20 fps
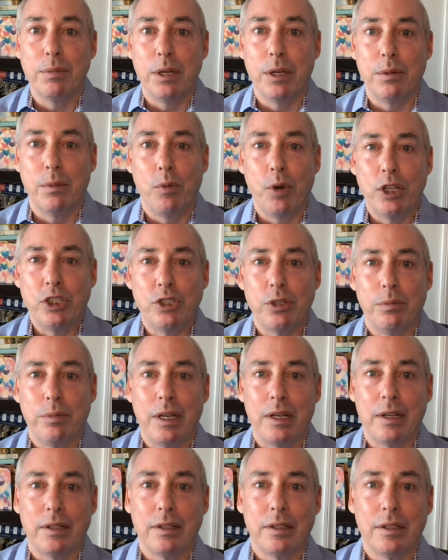the minimum wage will
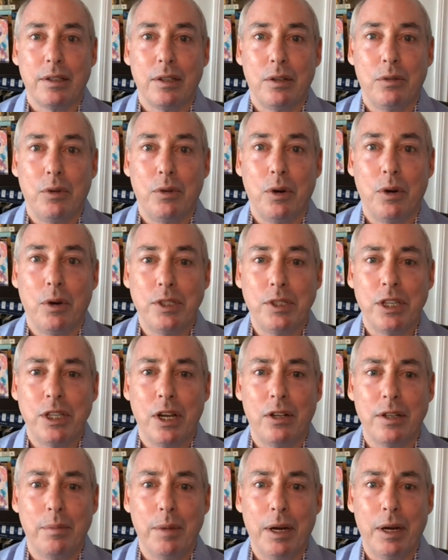be? Where will this
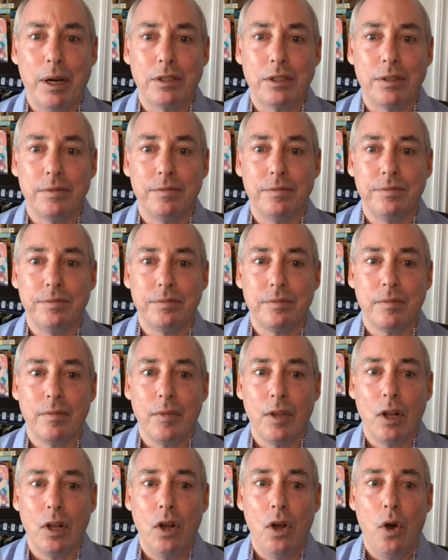call come out?
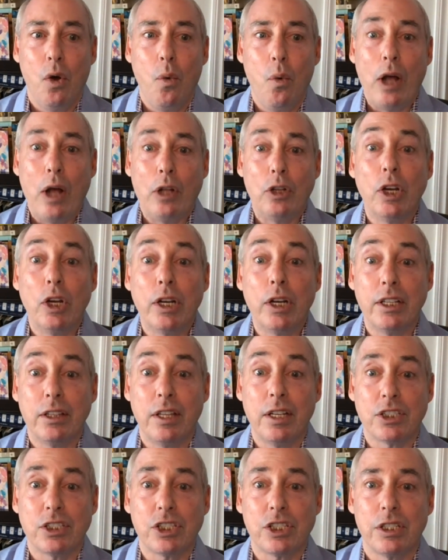Look at
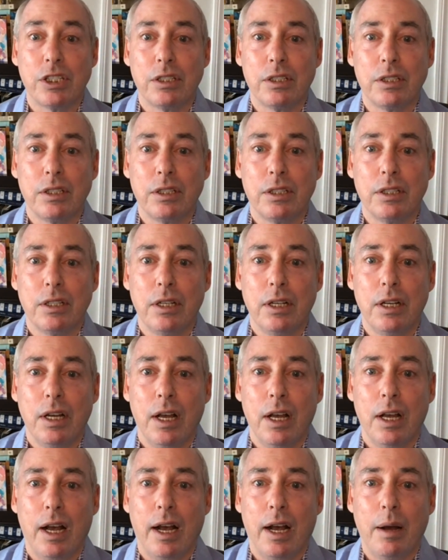this.
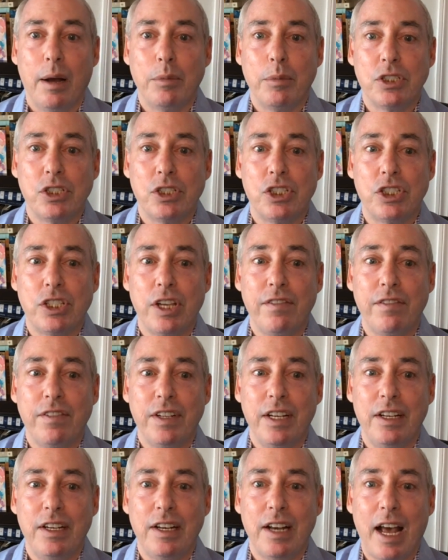
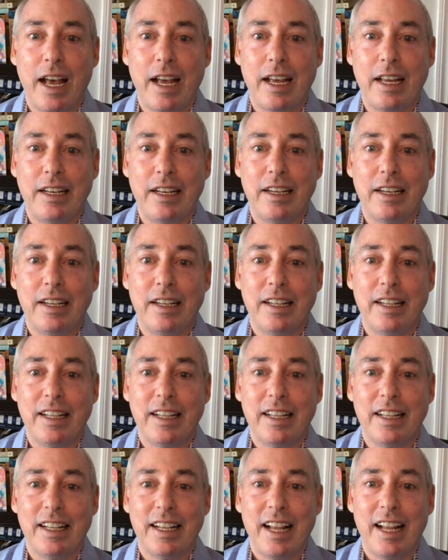
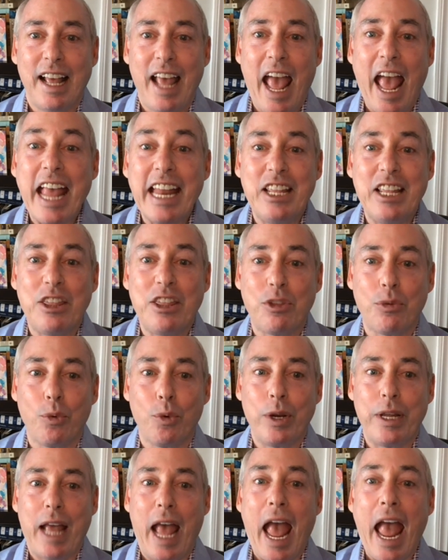
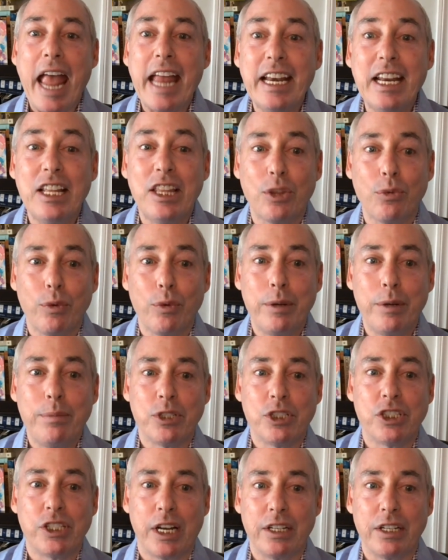
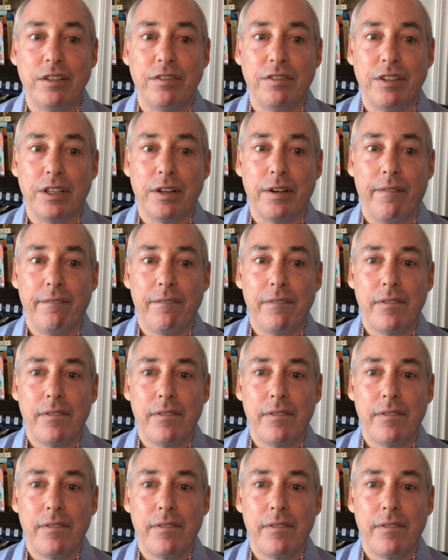83% of you